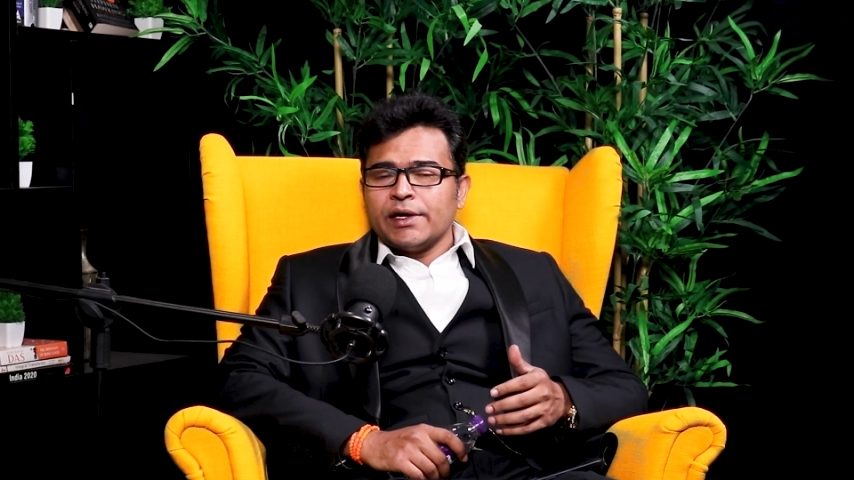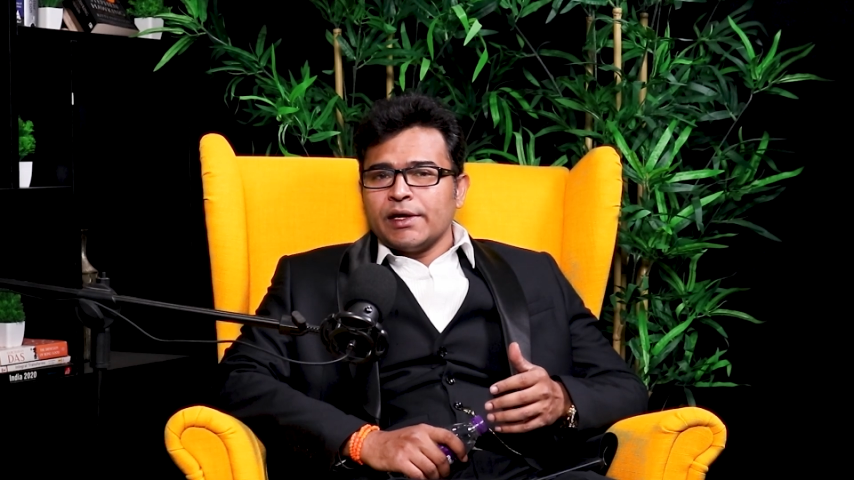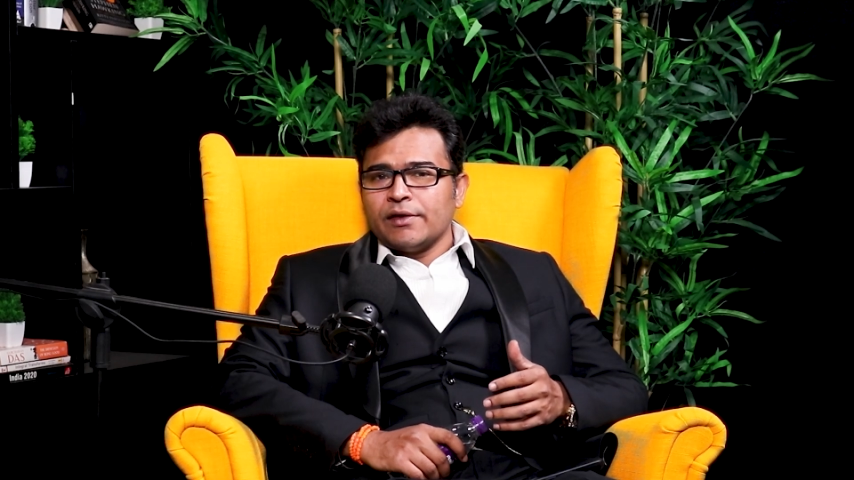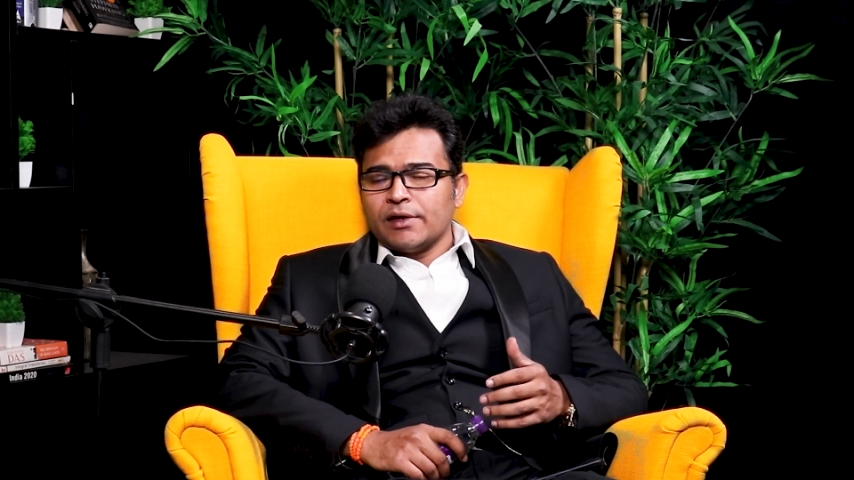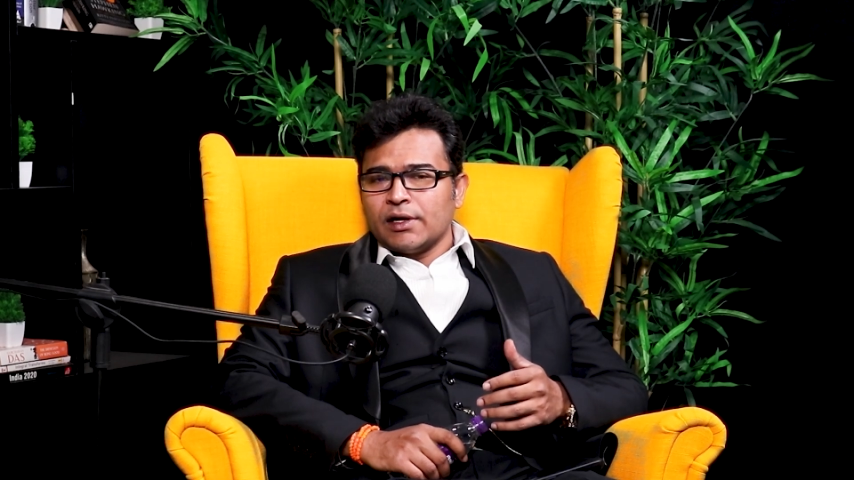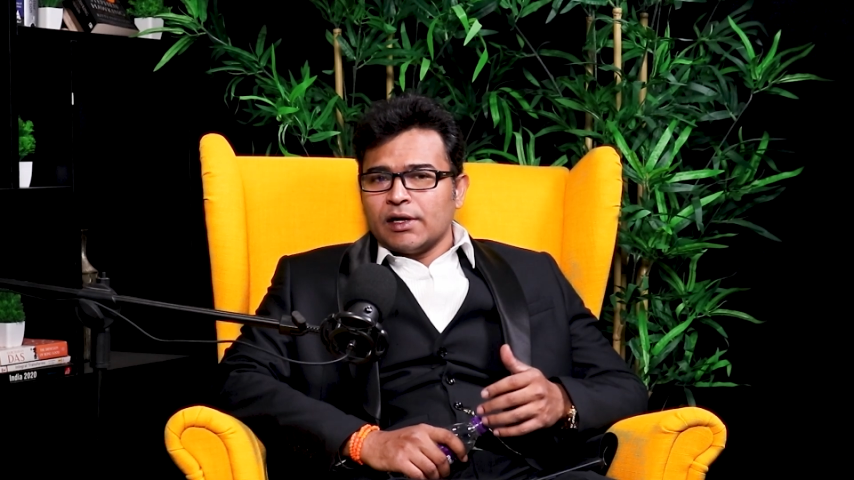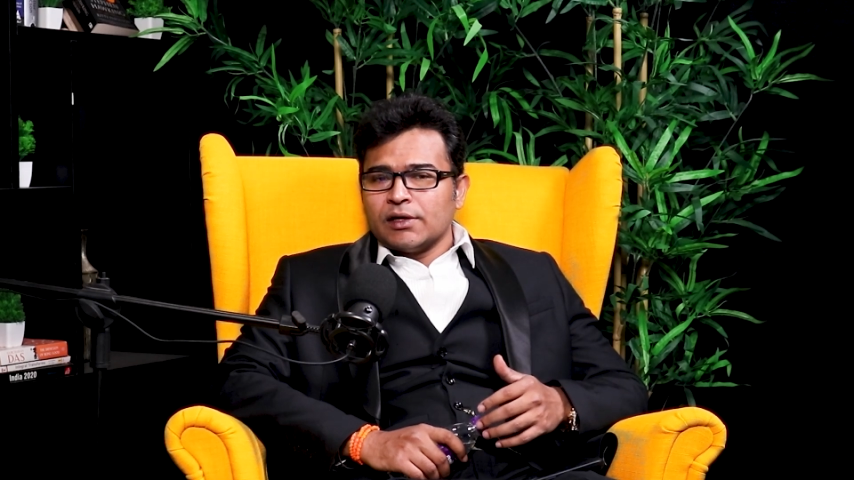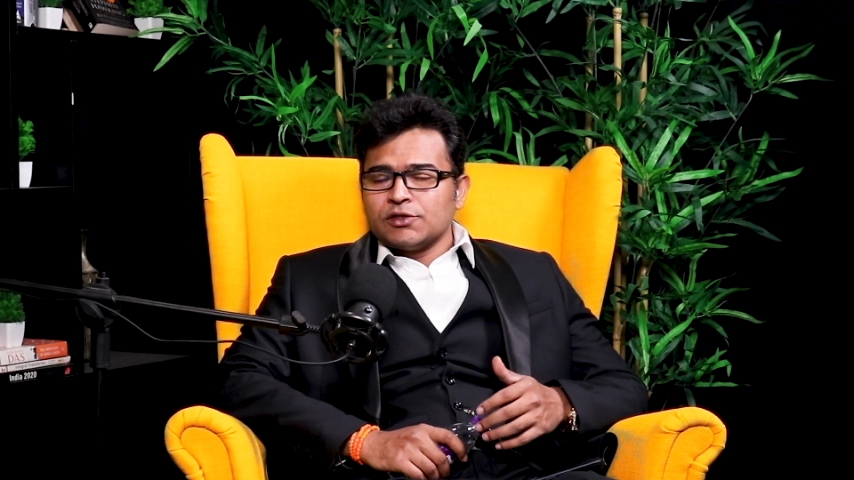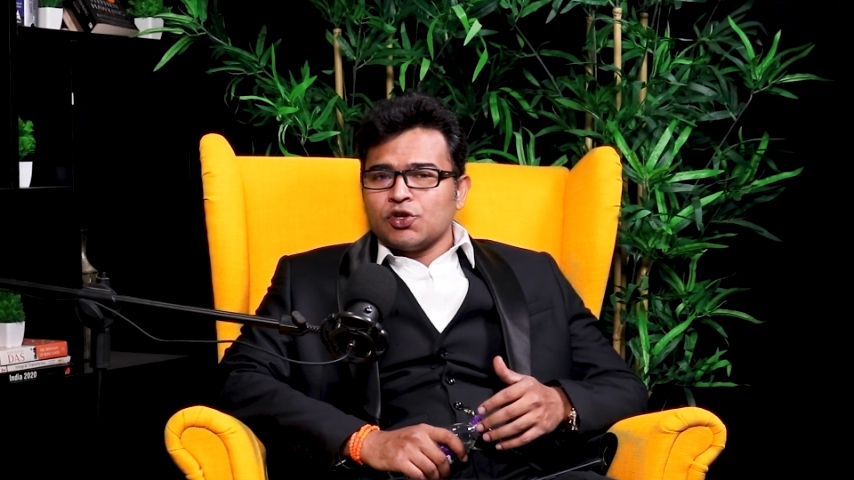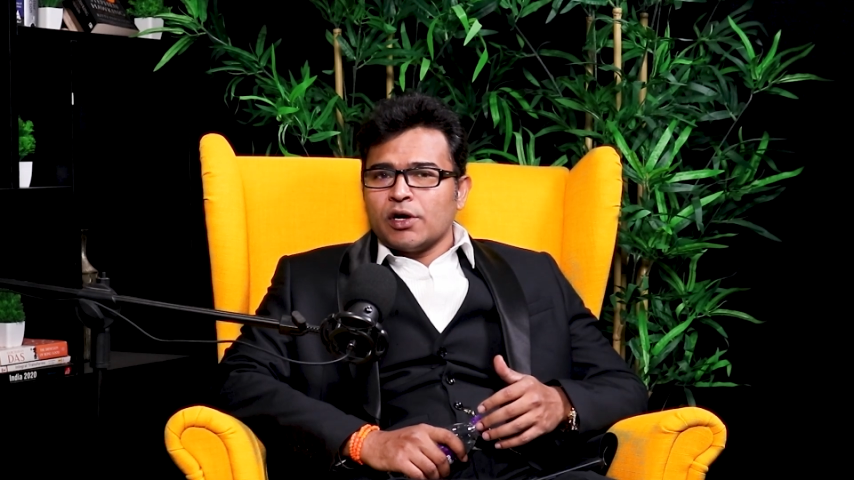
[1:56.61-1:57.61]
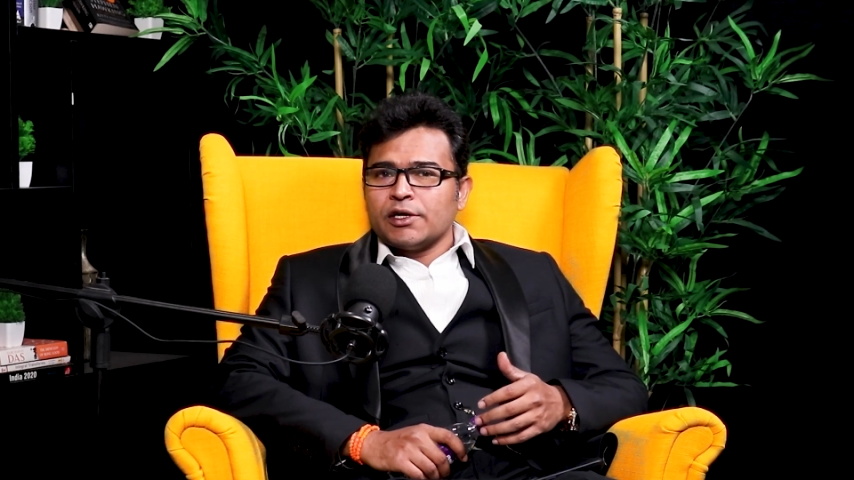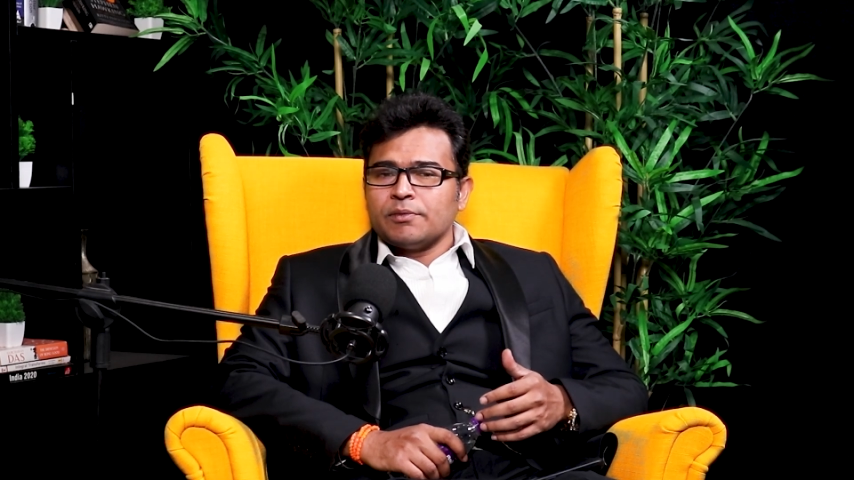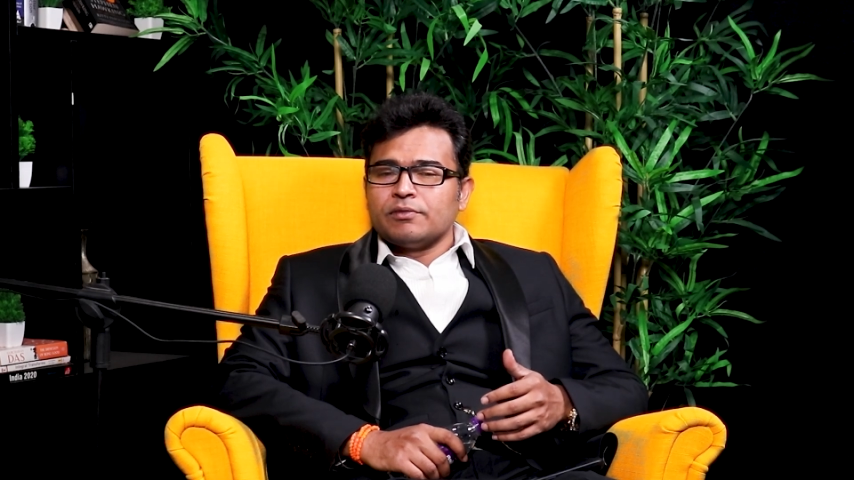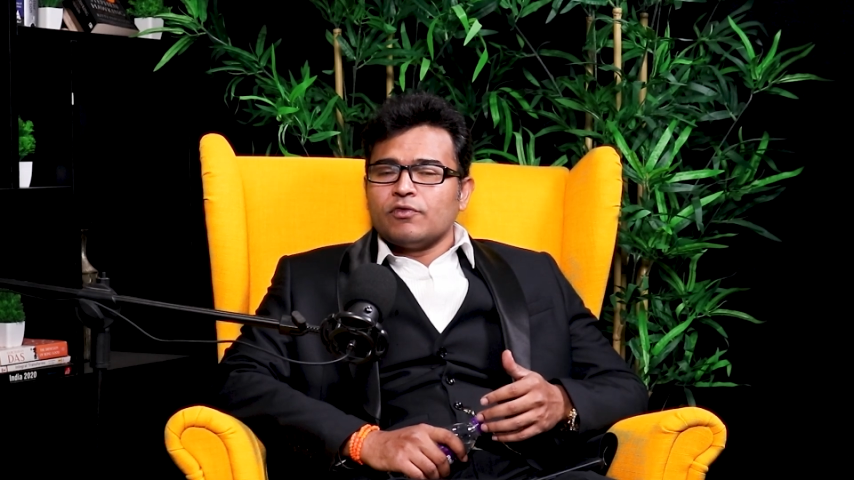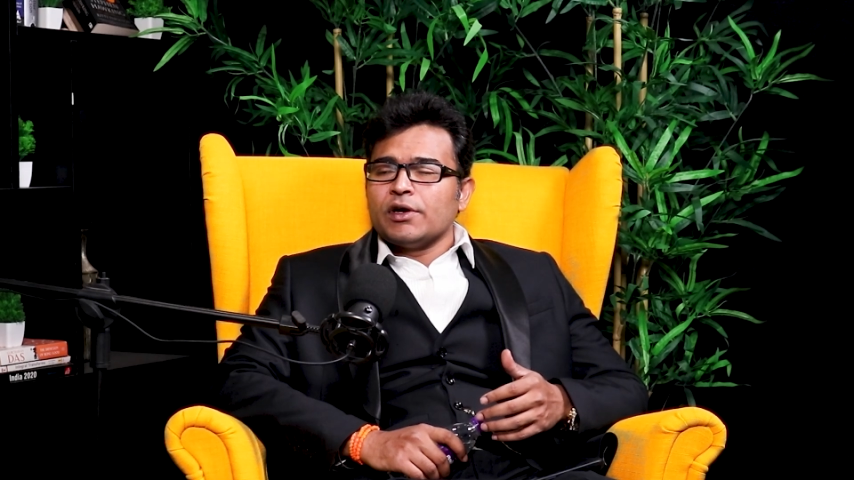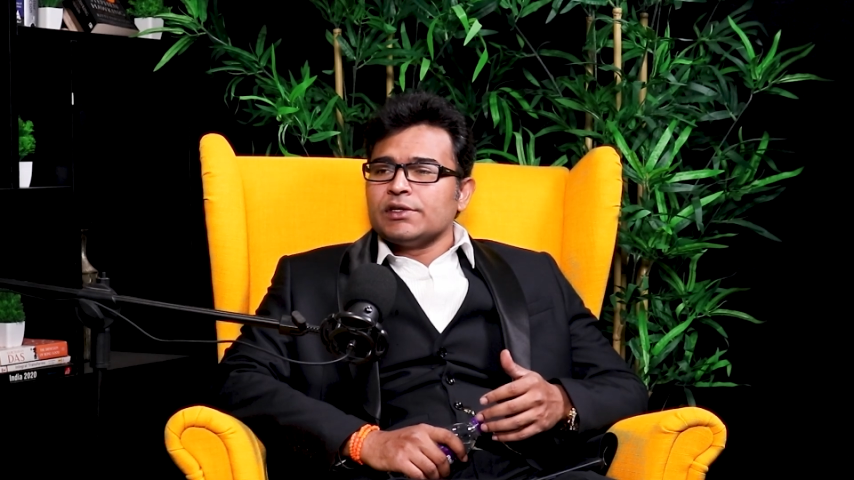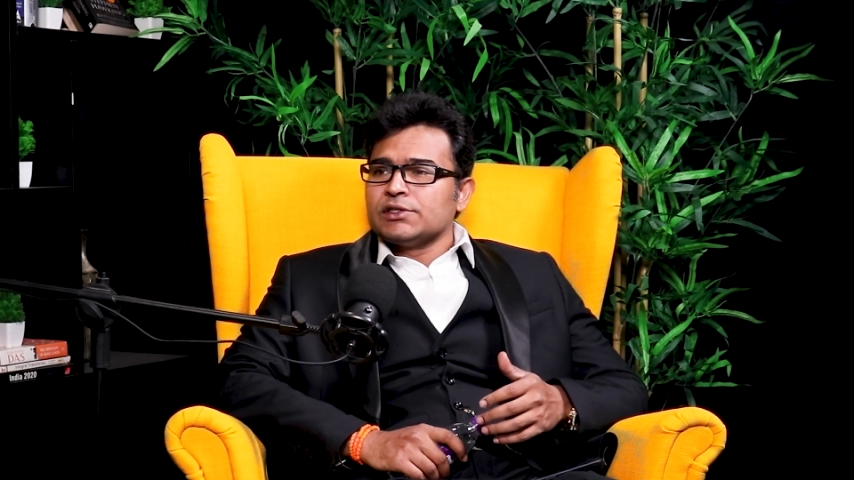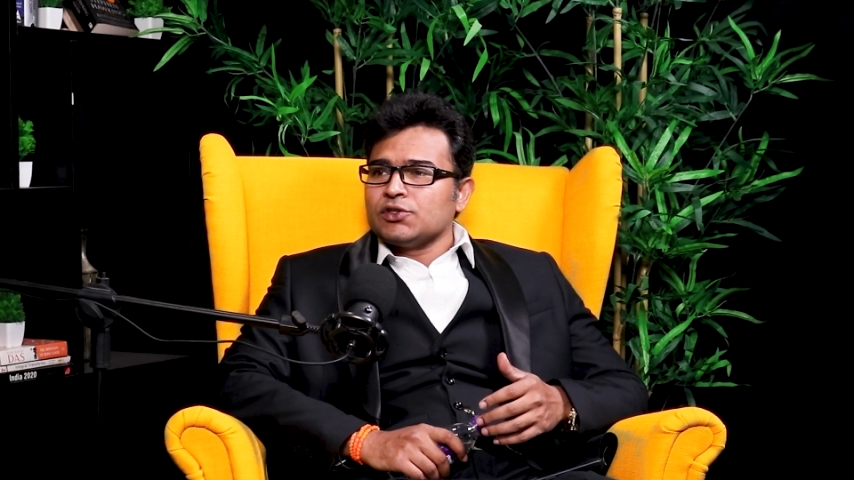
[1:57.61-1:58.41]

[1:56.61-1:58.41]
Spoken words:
a startup. What is the